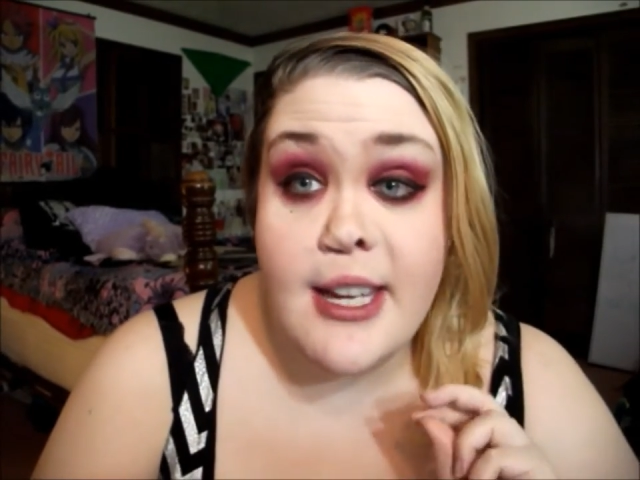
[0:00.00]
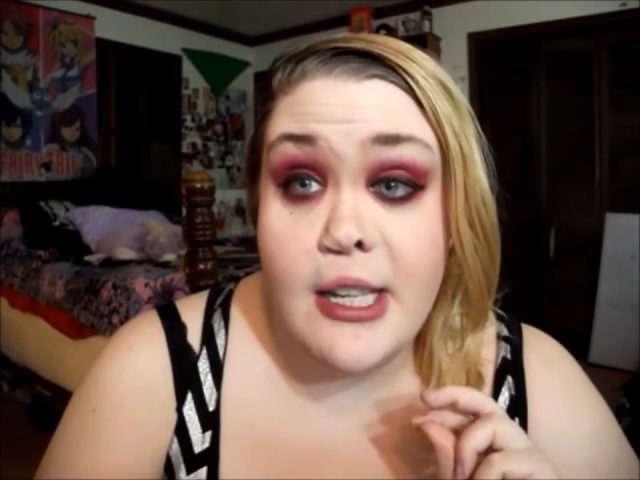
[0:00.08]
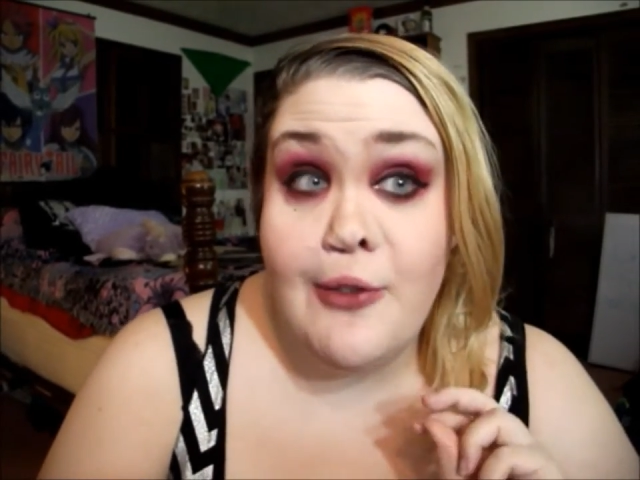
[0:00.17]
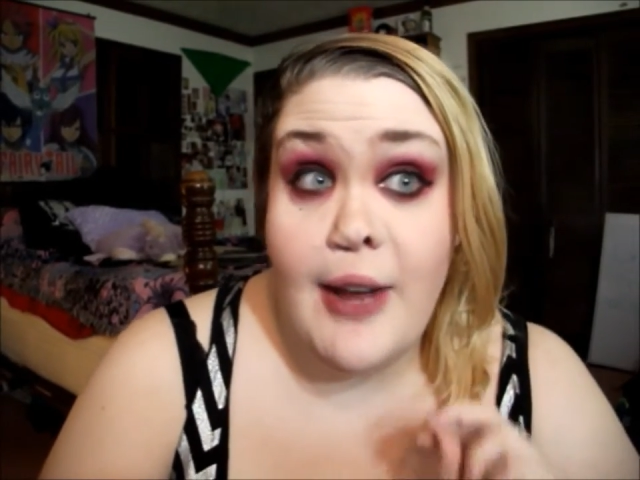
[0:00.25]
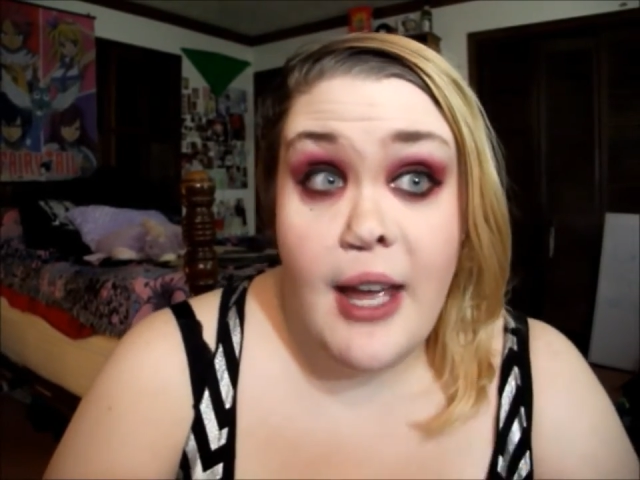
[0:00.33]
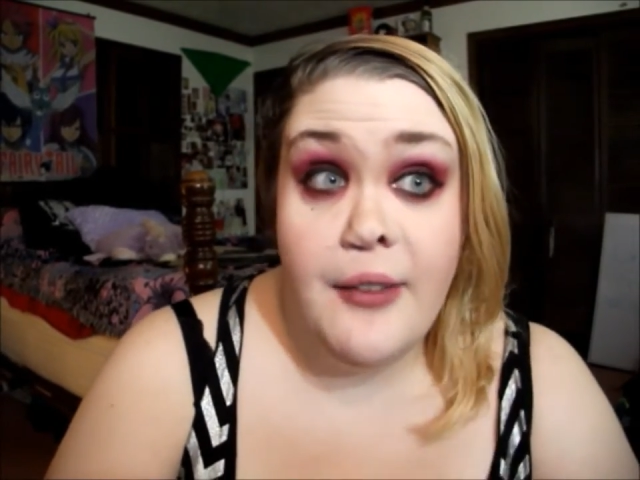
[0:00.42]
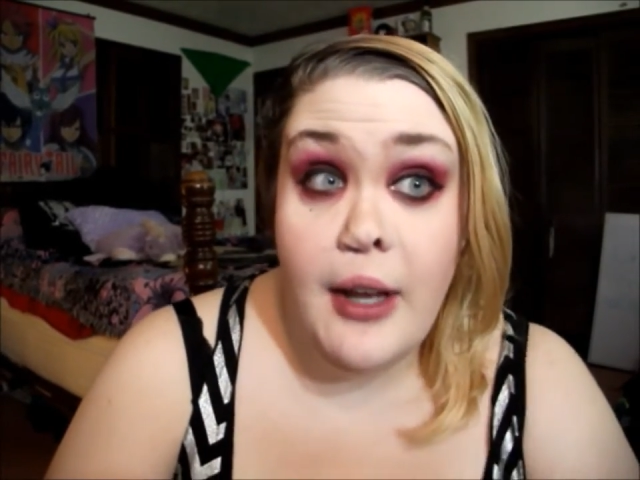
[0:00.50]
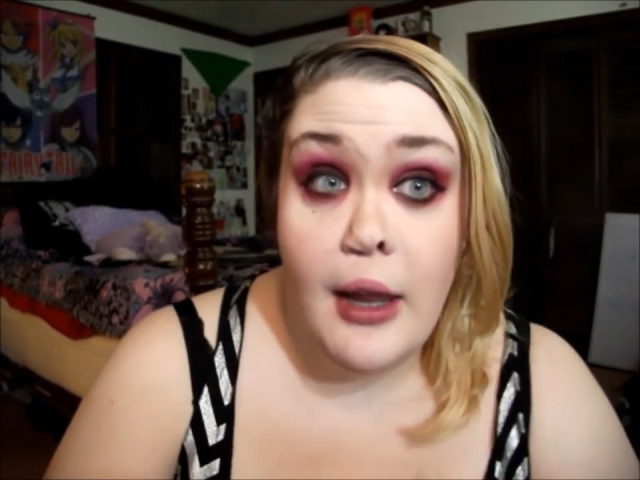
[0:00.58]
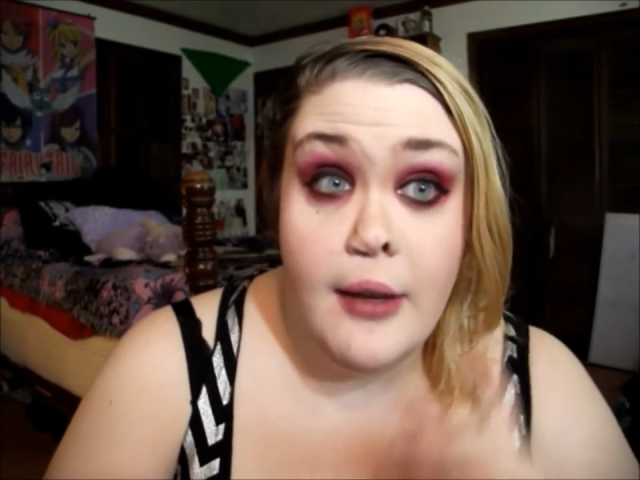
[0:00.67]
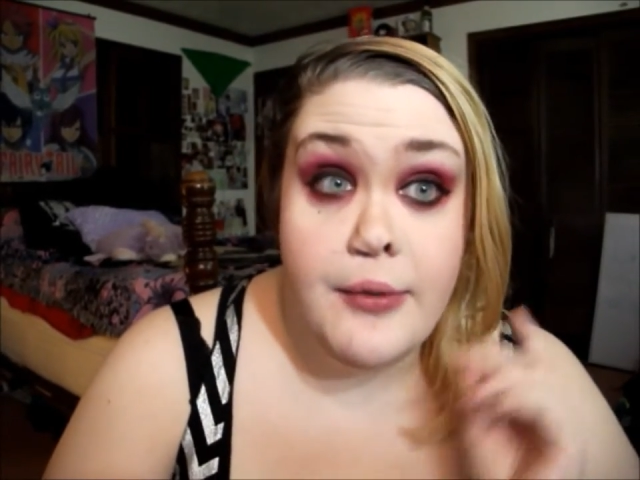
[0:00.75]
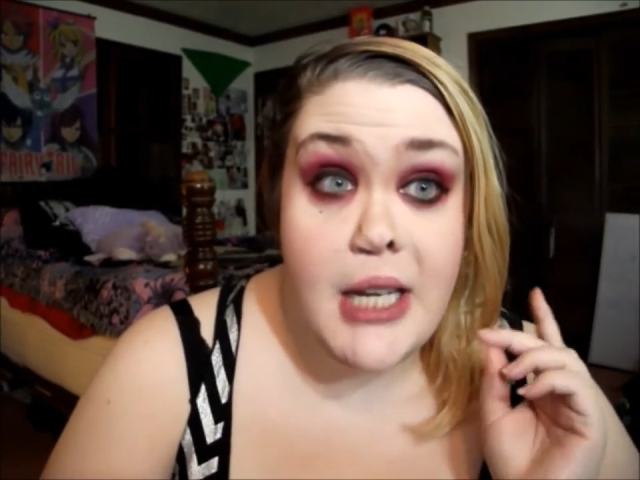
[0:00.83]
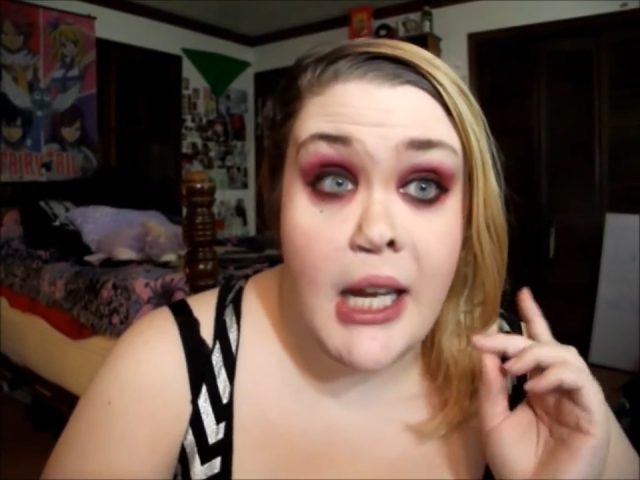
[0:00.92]
I do heavy
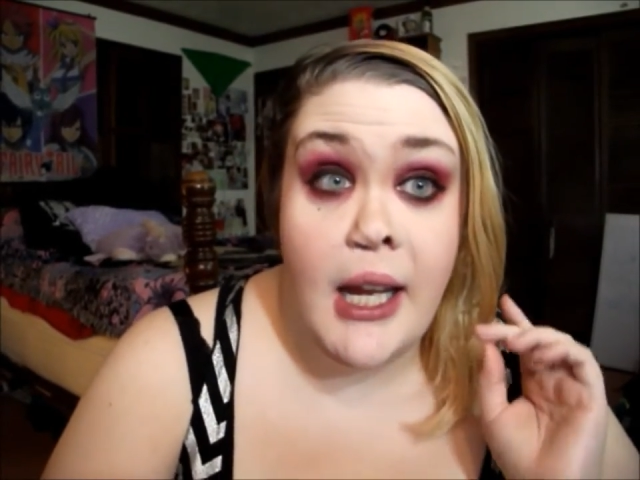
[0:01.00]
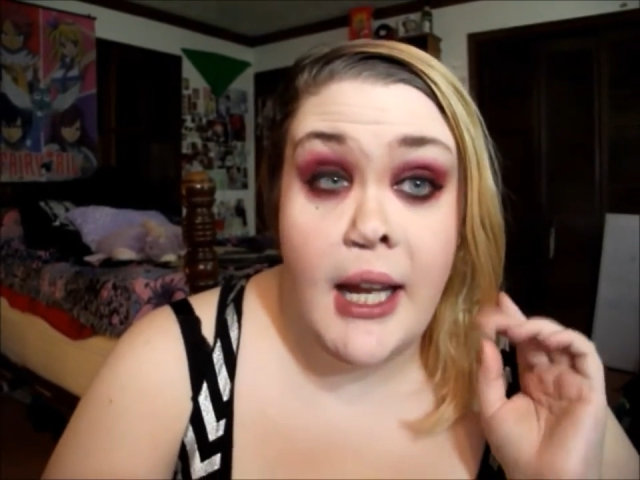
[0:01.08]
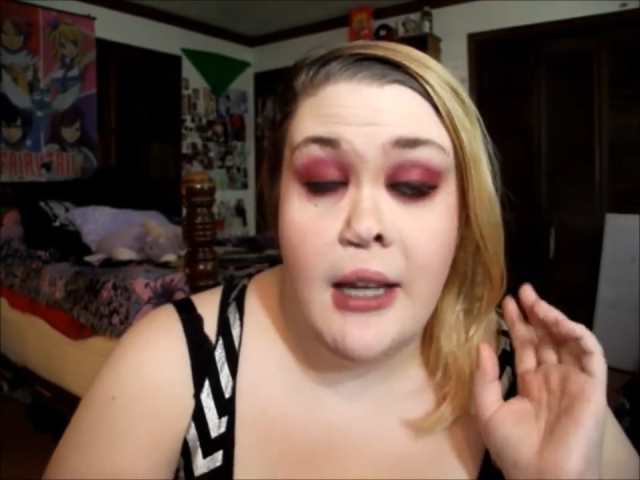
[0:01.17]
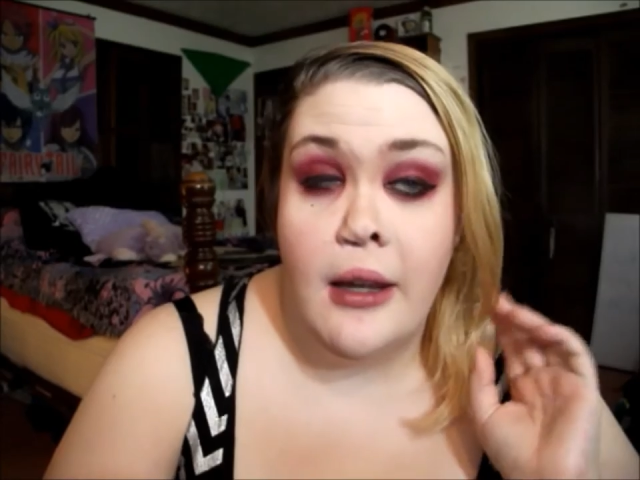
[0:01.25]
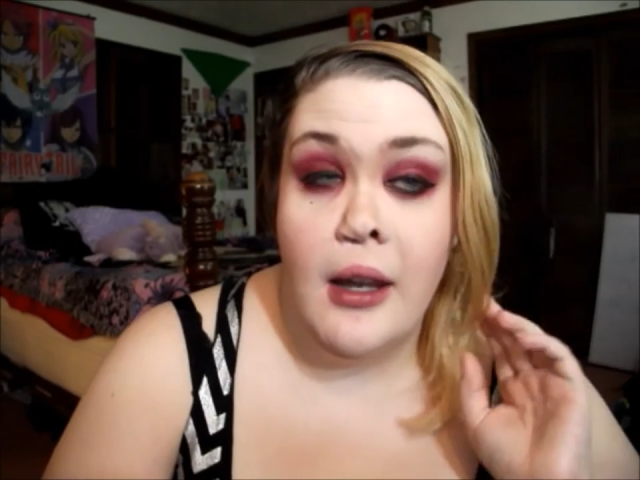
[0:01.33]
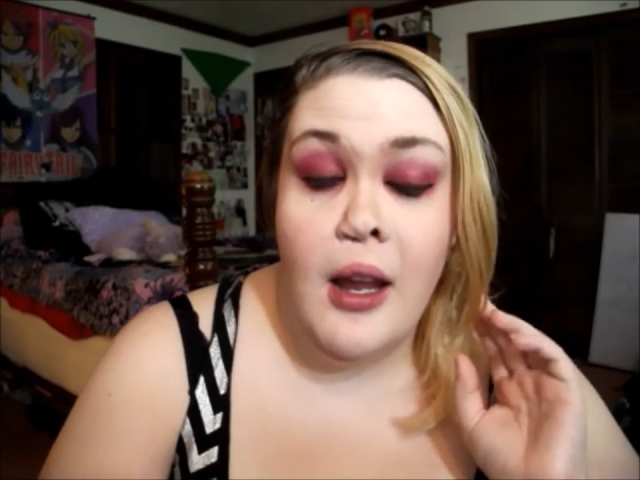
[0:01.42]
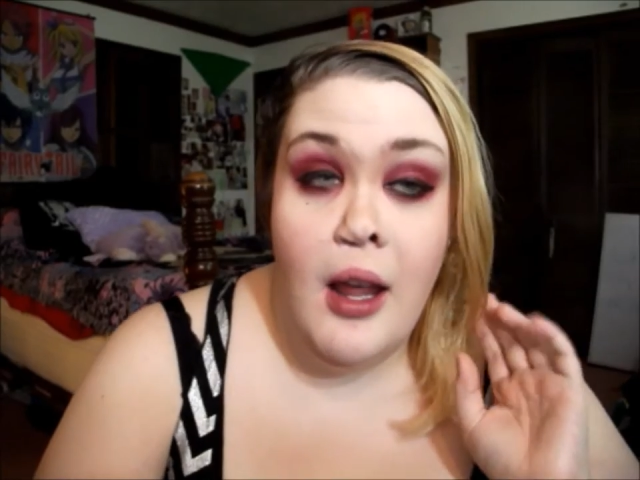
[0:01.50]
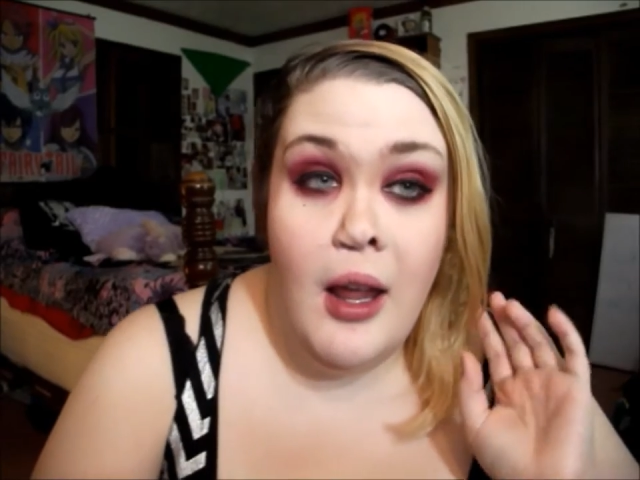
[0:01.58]
lifting and